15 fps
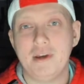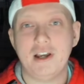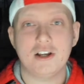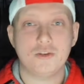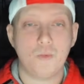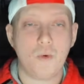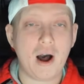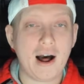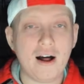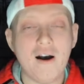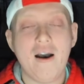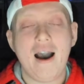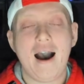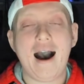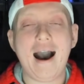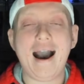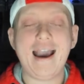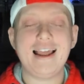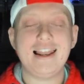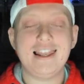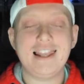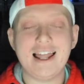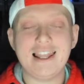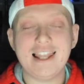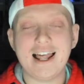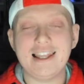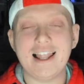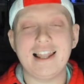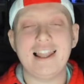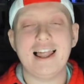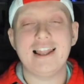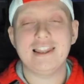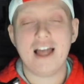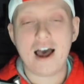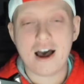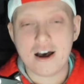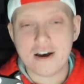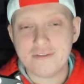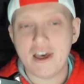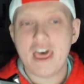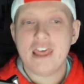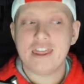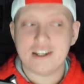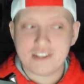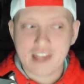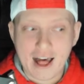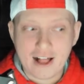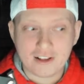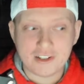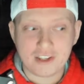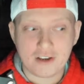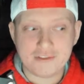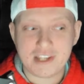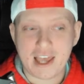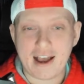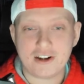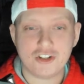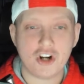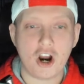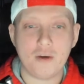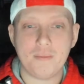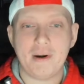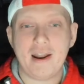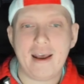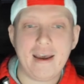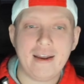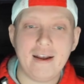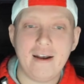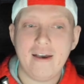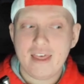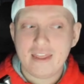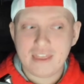because while I love the talent of Zach Charbonnet,